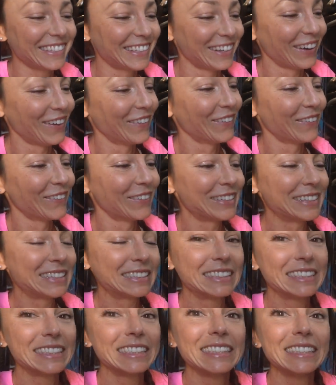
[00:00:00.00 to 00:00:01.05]
So,
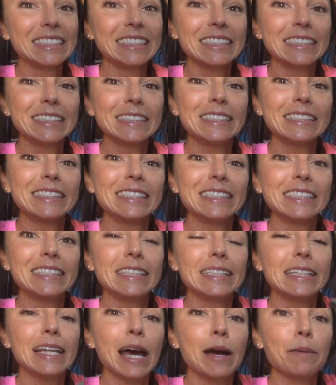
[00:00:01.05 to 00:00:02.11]

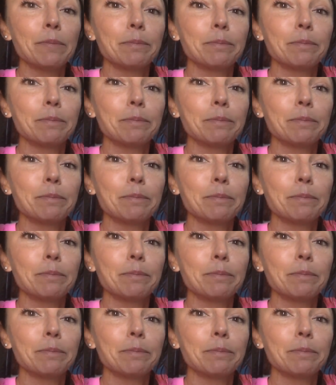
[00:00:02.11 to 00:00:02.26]
yeah.